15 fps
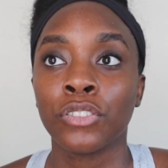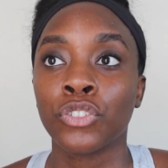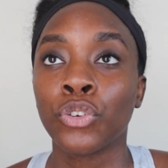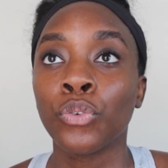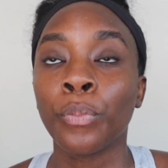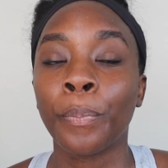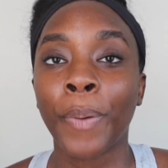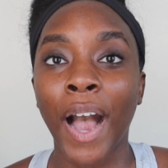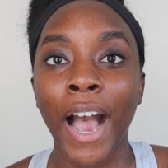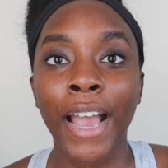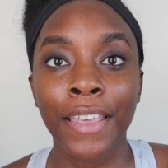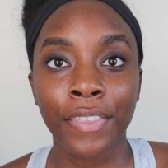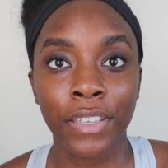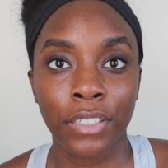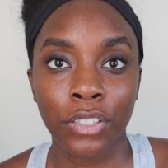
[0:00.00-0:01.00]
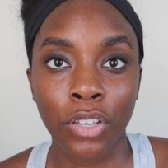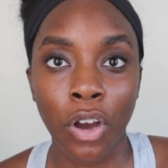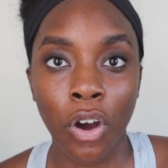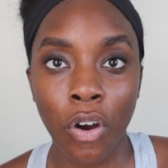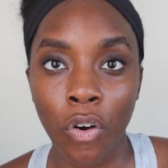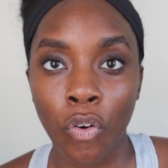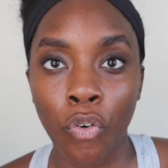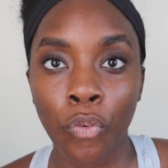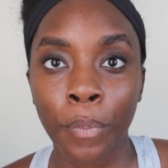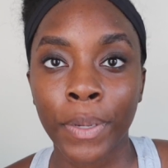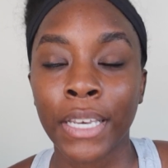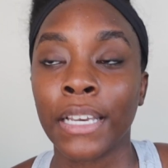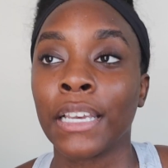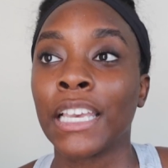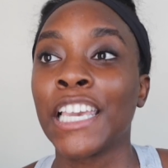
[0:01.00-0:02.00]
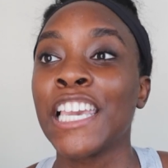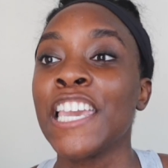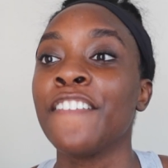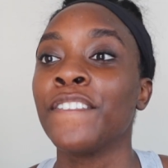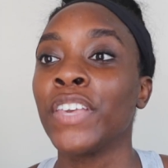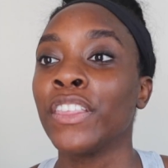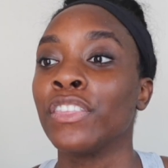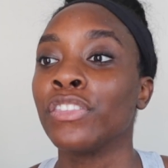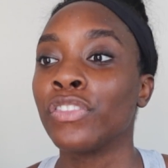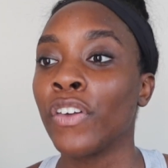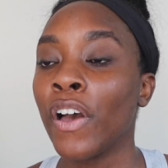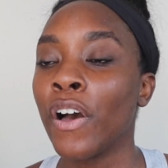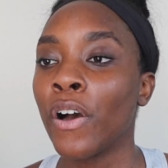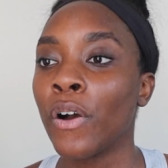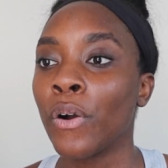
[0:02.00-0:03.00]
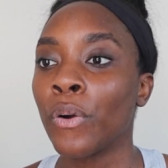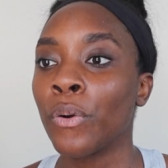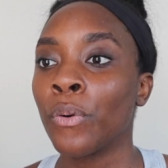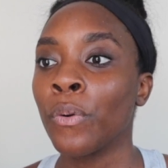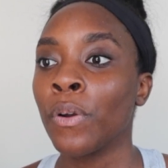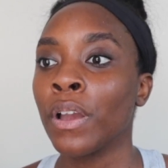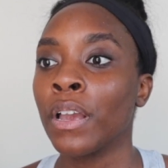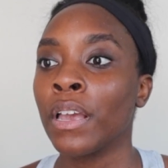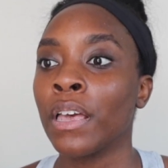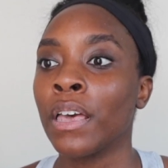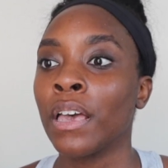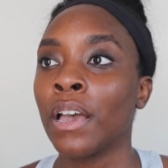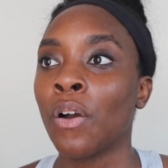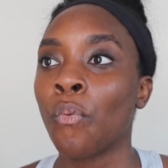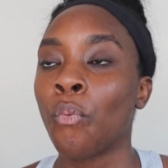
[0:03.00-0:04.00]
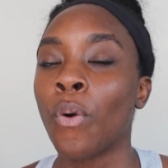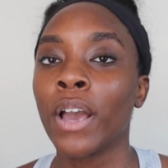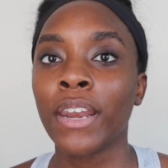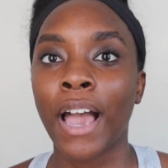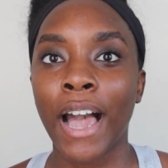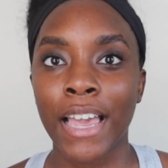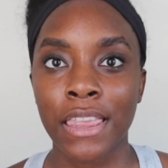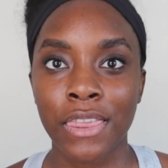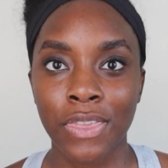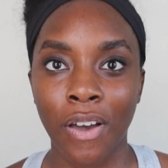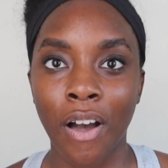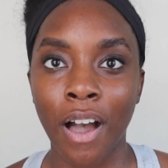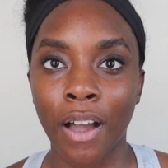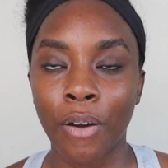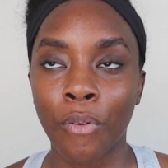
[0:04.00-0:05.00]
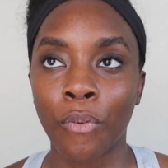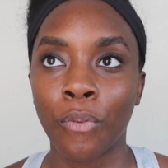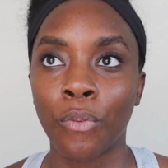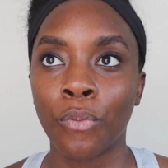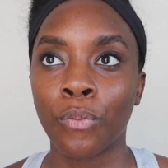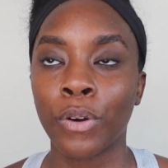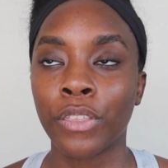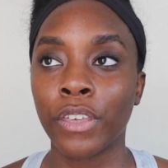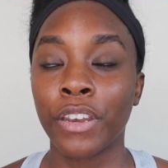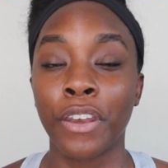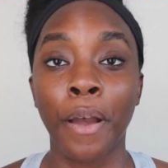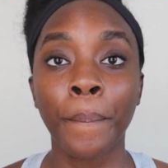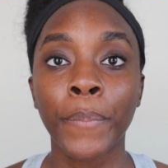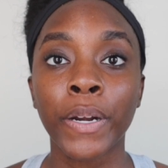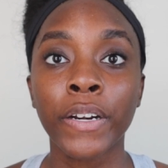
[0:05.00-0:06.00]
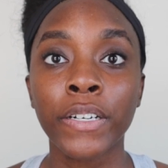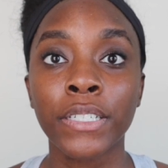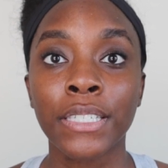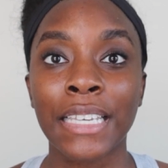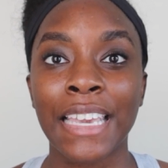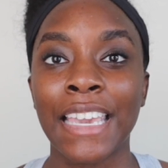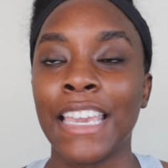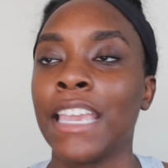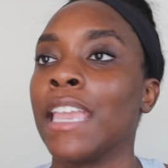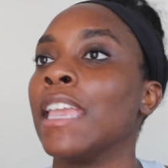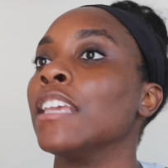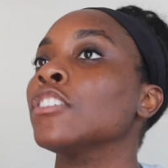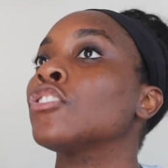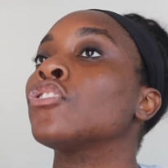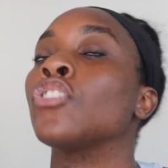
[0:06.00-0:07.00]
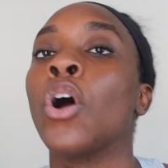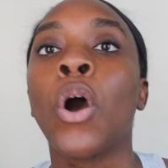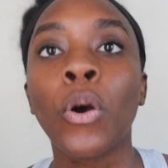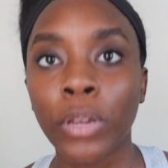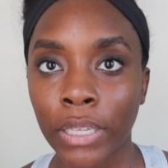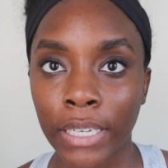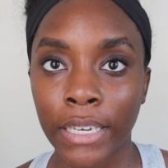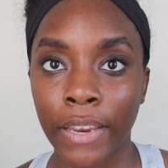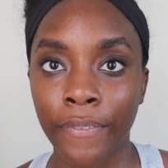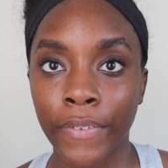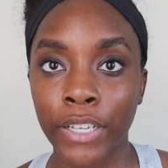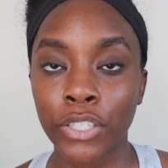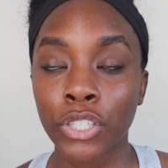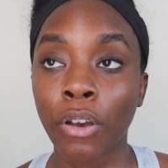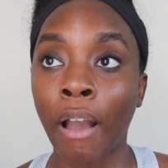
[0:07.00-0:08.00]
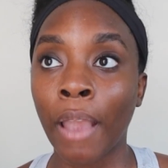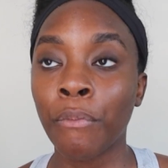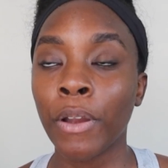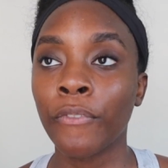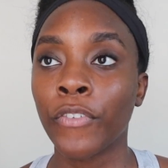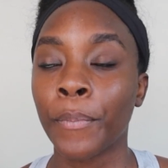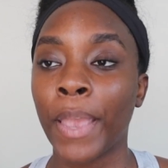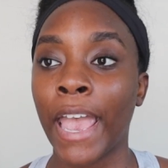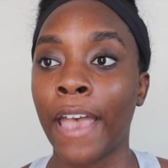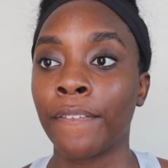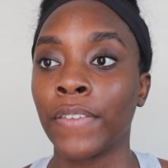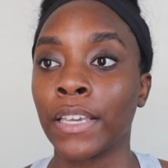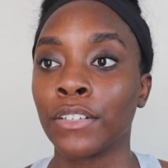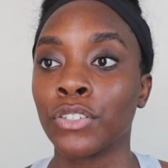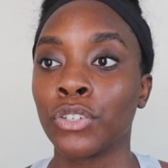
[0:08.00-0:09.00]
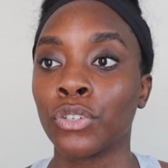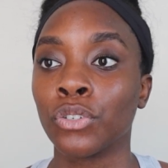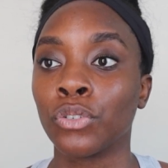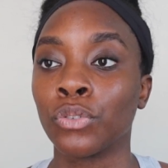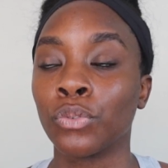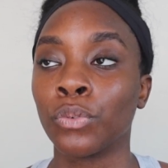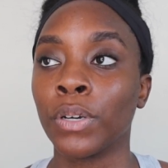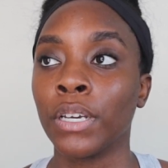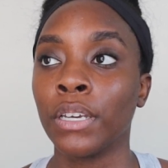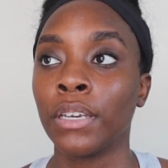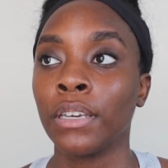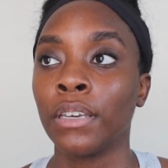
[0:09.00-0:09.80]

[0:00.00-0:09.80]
to buy this home, even though what I thought were the numbers is totally different. So I went from having to